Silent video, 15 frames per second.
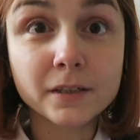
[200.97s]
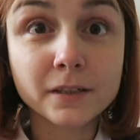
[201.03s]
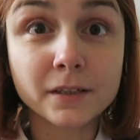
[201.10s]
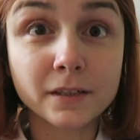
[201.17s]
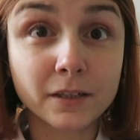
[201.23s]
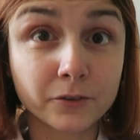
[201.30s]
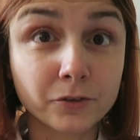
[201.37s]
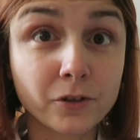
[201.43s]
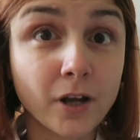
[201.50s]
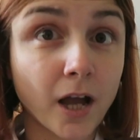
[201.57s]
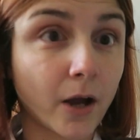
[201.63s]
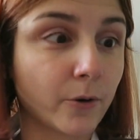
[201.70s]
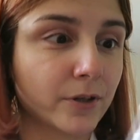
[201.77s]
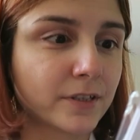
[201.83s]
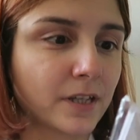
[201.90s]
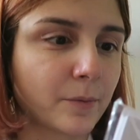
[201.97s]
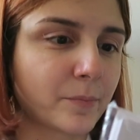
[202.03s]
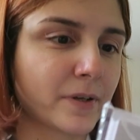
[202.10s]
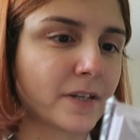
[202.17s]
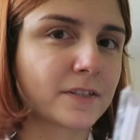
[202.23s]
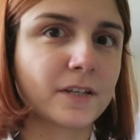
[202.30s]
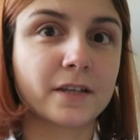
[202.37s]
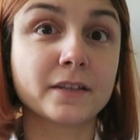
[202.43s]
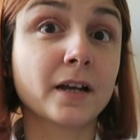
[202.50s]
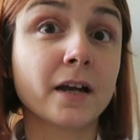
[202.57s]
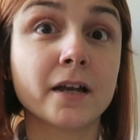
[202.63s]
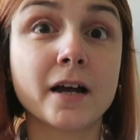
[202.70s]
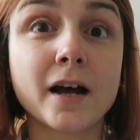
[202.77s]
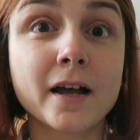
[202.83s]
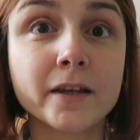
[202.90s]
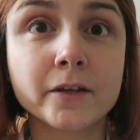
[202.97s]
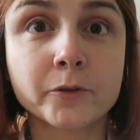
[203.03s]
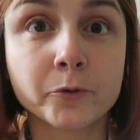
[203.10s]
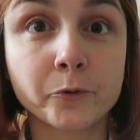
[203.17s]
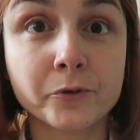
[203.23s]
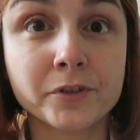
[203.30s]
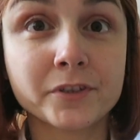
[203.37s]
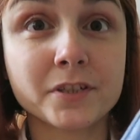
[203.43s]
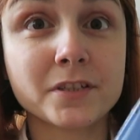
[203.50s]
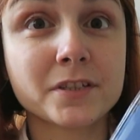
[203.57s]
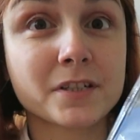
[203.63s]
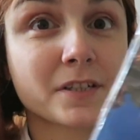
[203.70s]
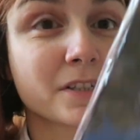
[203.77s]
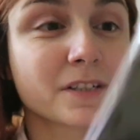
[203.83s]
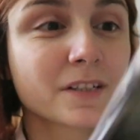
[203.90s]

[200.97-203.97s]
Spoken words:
And I don't know how it happened, and I ruined it.